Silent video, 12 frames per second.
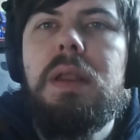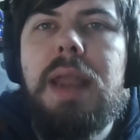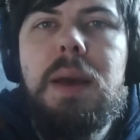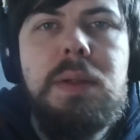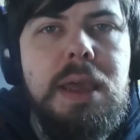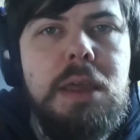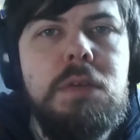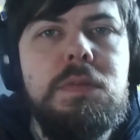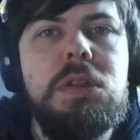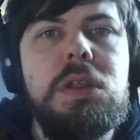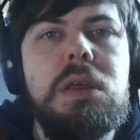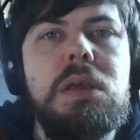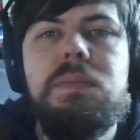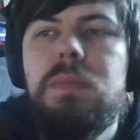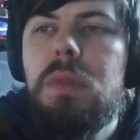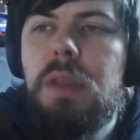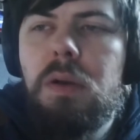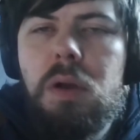Nowadays, obviously,
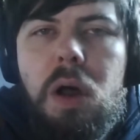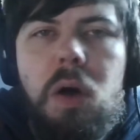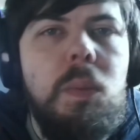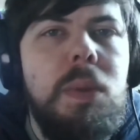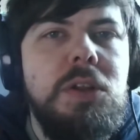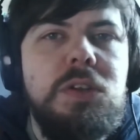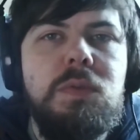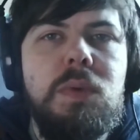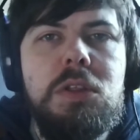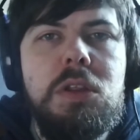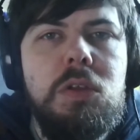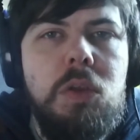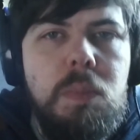there are a whole bunch of different ways.